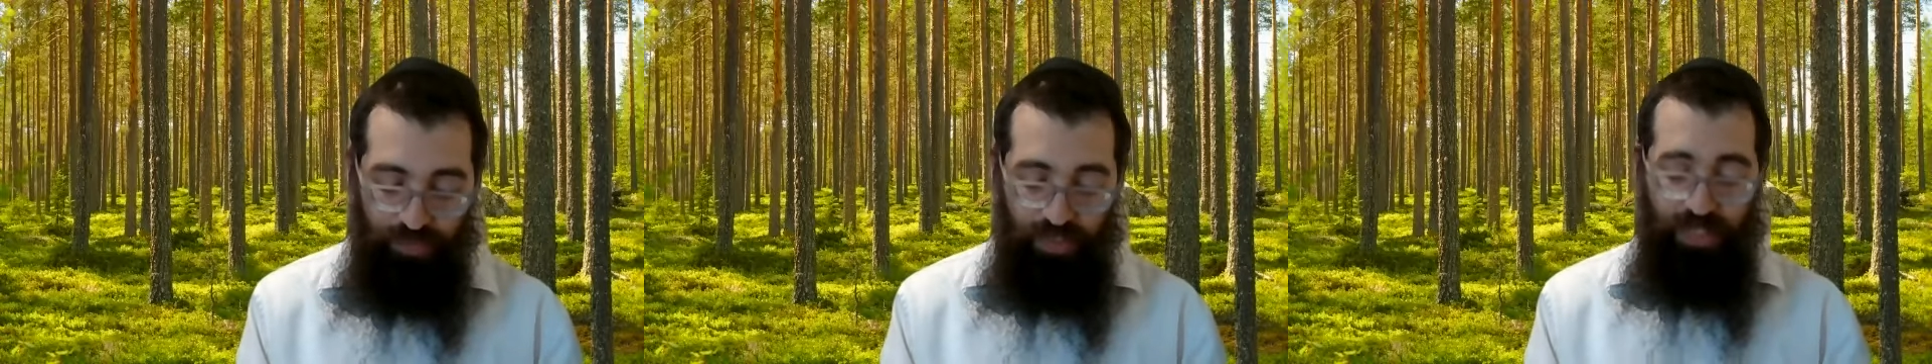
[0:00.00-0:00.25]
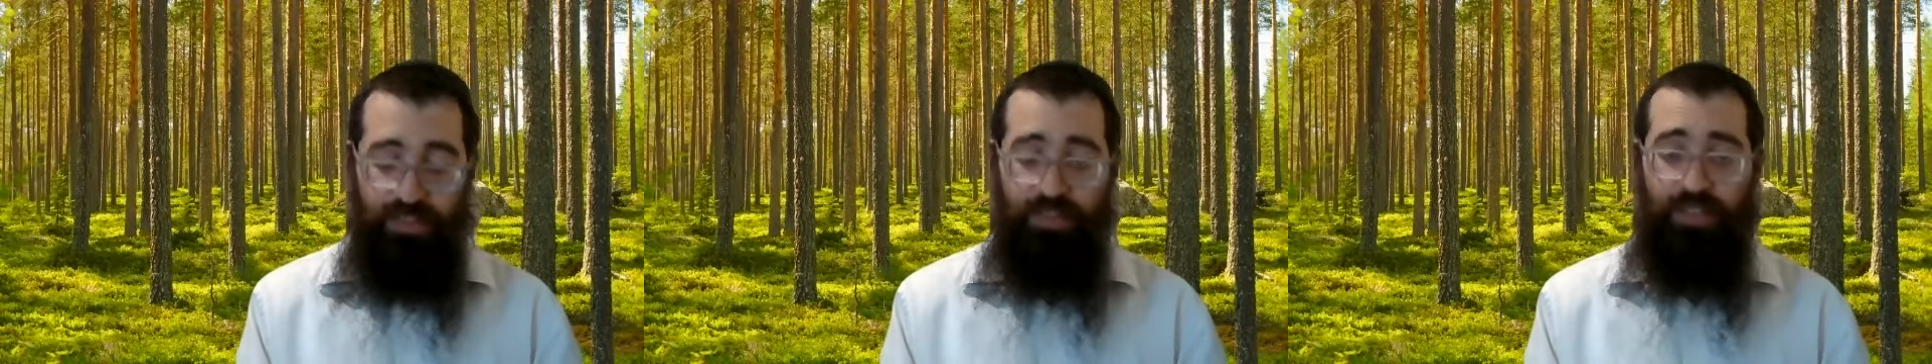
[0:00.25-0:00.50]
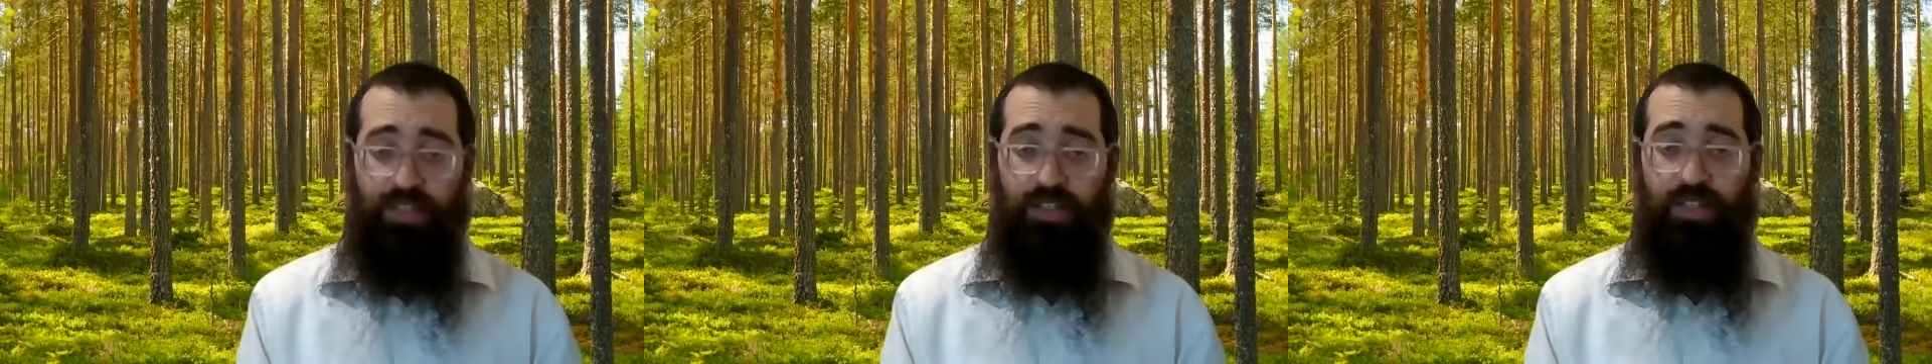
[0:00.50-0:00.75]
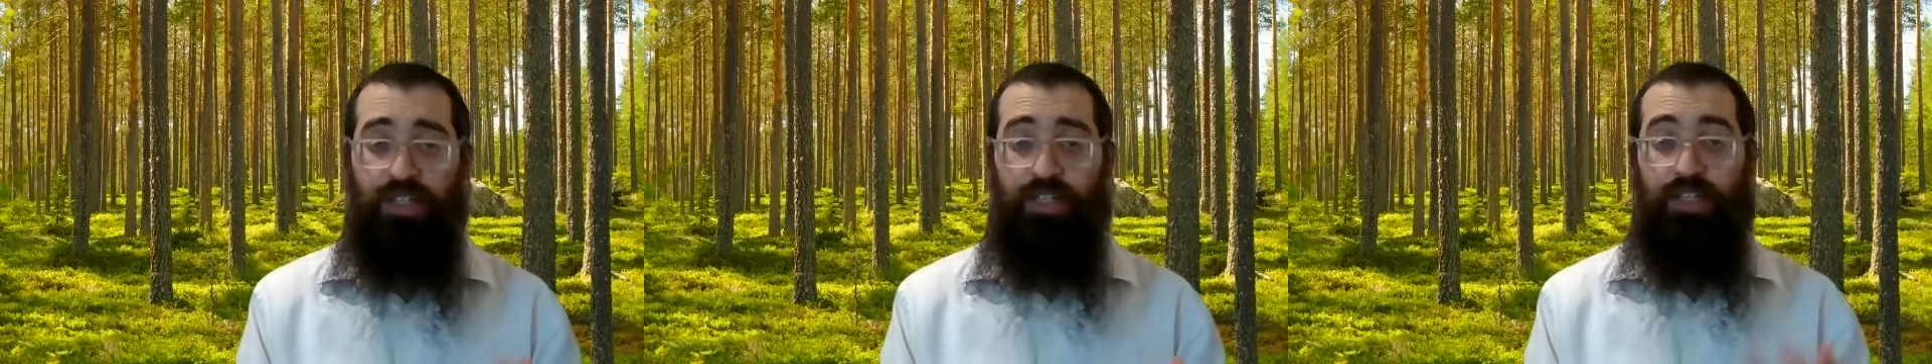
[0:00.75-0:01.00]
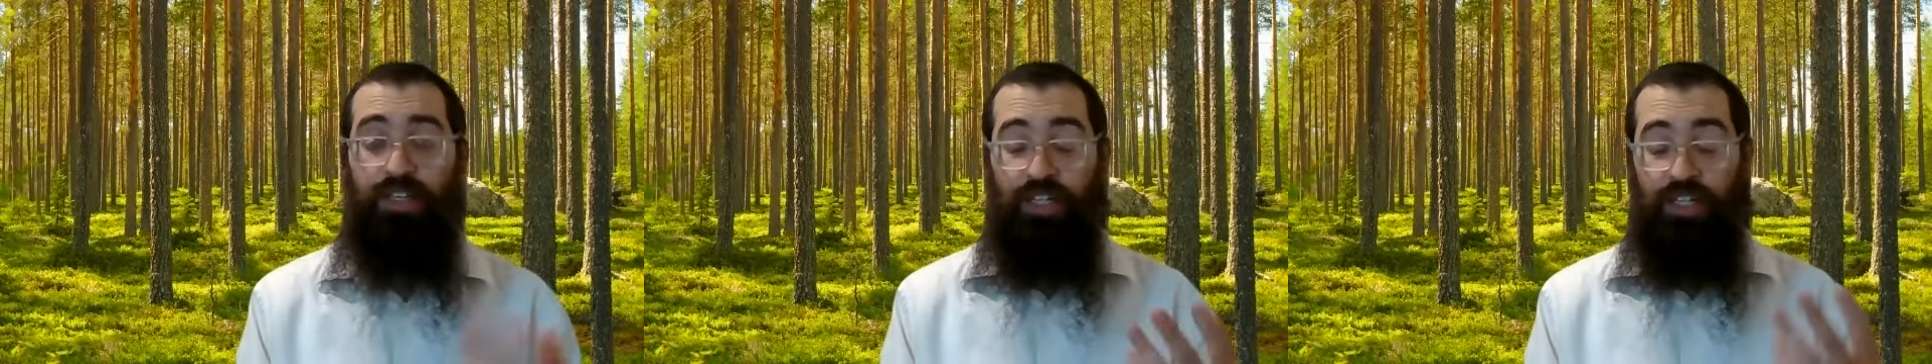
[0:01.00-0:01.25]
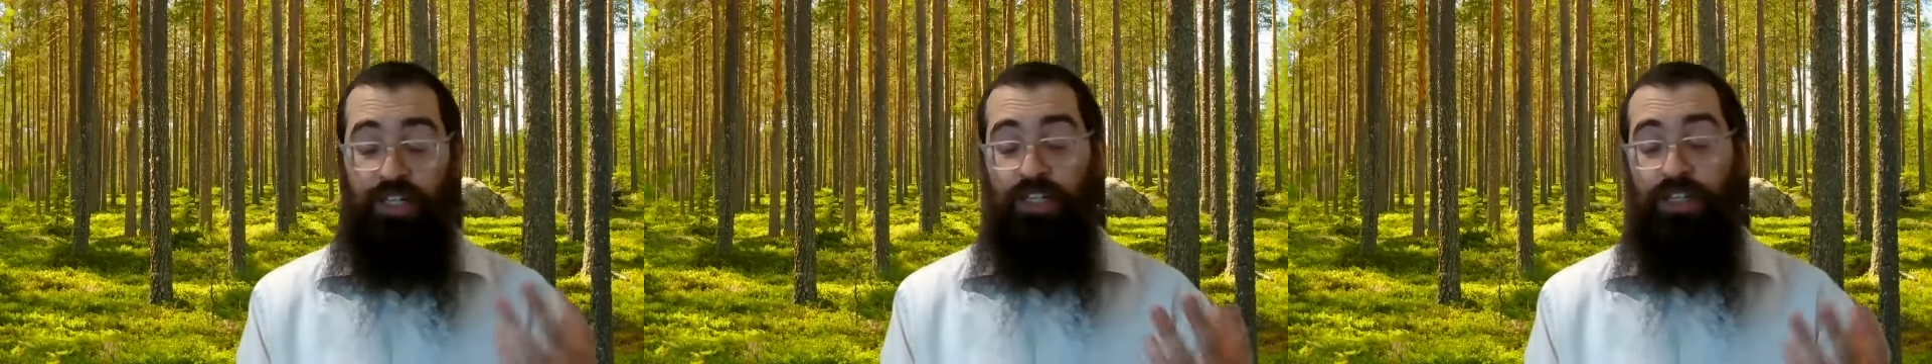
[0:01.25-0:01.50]
That
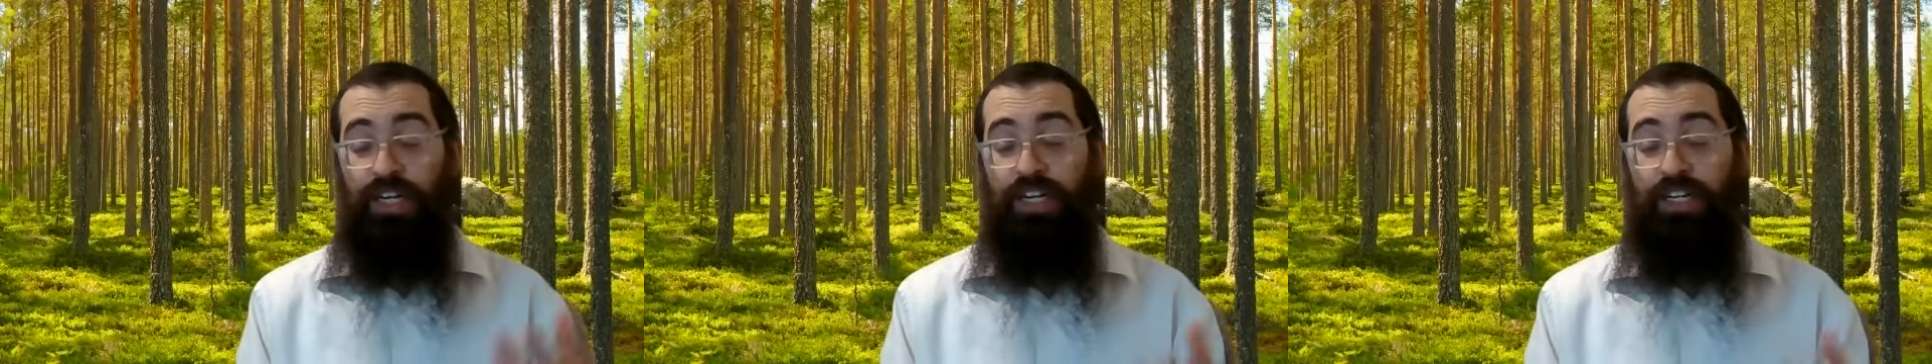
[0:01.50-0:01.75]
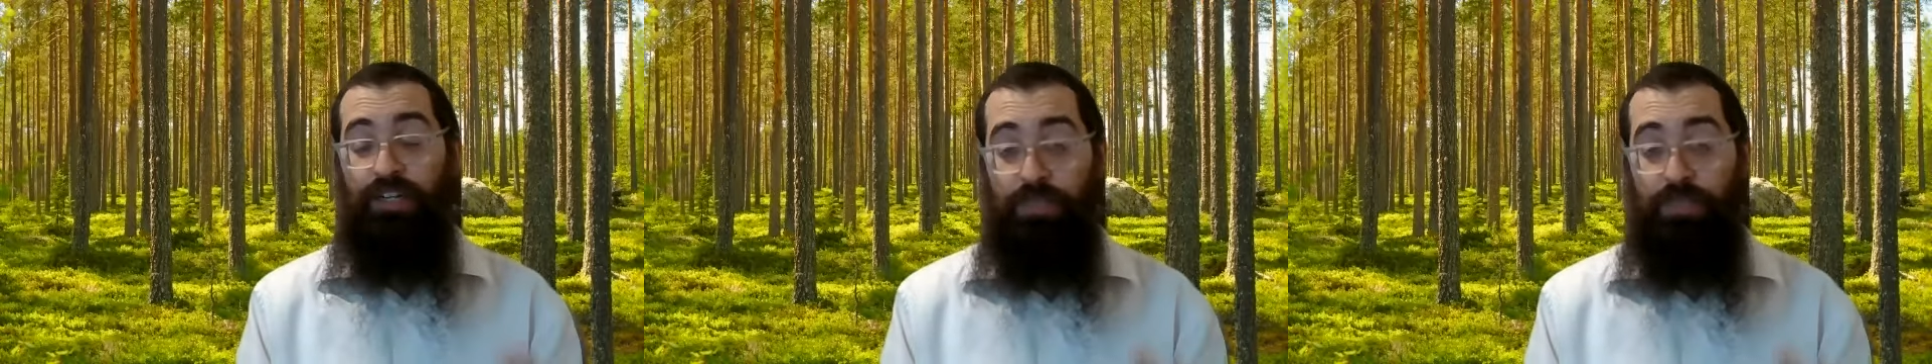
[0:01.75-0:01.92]
it